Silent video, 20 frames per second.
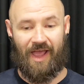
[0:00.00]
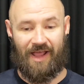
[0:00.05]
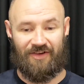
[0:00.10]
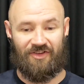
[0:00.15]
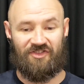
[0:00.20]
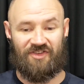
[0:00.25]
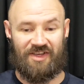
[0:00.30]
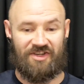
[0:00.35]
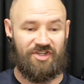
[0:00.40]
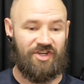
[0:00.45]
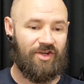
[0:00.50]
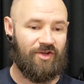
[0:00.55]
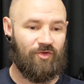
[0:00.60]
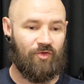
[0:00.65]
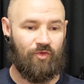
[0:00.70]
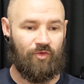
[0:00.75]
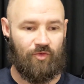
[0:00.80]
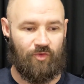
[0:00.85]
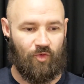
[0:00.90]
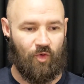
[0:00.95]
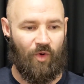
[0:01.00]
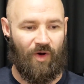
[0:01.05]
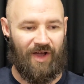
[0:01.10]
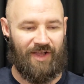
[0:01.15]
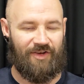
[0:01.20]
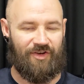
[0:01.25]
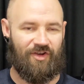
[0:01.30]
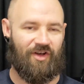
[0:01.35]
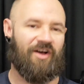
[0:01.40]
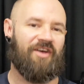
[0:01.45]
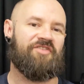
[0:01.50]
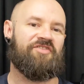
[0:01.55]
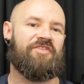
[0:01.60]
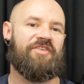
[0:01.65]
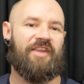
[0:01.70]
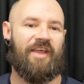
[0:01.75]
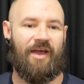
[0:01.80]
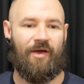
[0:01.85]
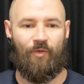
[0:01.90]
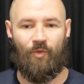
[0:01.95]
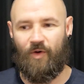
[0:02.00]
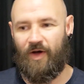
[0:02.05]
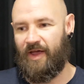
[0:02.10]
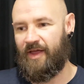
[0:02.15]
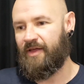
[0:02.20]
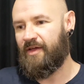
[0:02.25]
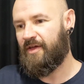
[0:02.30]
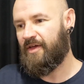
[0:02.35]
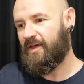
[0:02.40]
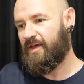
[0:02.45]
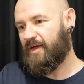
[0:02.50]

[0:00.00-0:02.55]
And it's actually quite nice in that way.